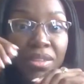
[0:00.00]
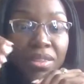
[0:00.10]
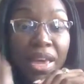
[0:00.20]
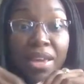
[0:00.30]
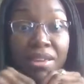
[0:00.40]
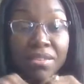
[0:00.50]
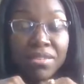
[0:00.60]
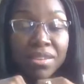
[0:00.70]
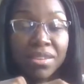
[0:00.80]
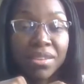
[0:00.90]
that
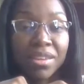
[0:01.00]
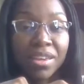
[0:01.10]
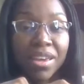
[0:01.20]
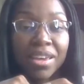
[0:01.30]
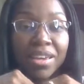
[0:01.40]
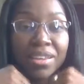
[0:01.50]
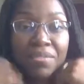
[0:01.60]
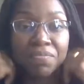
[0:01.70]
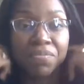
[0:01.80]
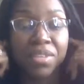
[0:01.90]
easy.
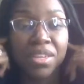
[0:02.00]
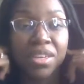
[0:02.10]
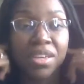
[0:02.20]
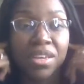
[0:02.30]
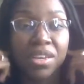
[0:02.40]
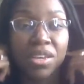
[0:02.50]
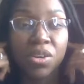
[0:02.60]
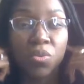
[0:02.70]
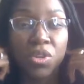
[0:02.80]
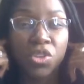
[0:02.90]
And
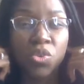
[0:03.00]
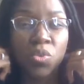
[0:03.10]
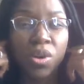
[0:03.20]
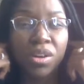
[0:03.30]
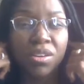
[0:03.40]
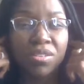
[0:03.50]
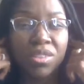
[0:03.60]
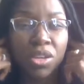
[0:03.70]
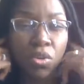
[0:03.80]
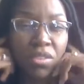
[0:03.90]
with UWorld,
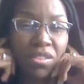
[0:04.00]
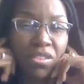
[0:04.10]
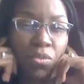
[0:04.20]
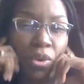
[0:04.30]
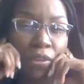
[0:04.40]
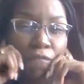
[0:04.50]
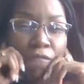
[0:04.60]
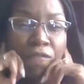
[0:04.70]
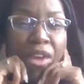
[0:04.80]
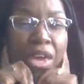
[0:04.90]
the questions weren't
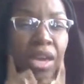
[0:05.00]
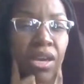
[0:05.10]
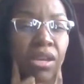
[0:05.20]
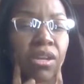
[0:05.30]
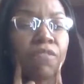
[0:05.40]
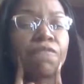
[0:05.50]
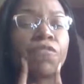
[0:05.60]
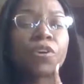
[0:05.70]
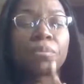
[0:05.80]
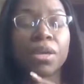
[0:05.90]
vague enough
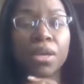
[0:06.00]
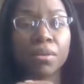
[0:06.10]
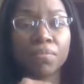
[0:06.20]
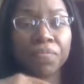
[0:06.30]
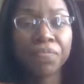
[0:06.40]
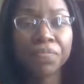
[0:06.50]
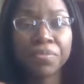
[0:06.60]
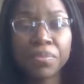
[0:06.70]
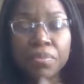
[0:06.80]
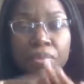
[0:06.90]
for me.
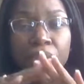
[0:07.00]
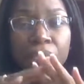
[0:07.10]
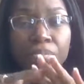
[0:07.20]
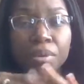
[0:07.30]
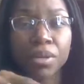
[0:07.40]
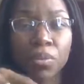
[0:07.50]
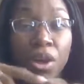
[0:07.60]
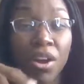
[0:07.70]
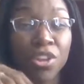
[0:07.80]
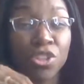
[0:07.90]
But with
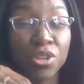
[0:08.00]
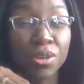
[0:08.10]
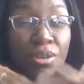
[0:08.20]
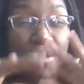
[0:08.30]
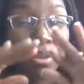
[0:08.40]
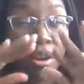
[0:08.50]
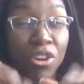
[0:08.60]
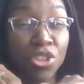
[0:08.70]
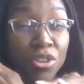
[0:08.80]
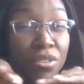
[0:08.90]

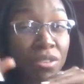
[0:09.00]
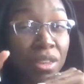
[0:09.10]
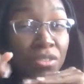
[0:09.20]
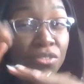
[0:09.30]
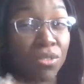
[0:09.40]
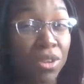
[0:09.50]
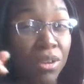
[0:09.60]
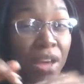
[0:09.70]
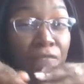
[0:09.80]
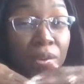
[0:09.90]
Archer's
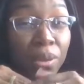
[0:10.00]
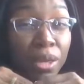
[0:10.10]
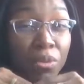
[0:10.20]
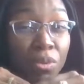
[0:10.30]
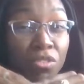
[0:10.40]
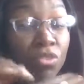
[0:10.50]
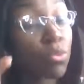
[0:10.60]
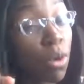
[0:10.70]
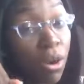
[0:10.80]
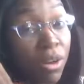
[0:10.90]
extreme, I felt like it was
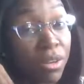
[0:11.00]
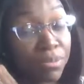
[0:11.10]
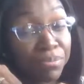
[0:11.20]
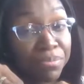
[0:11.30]
too hard,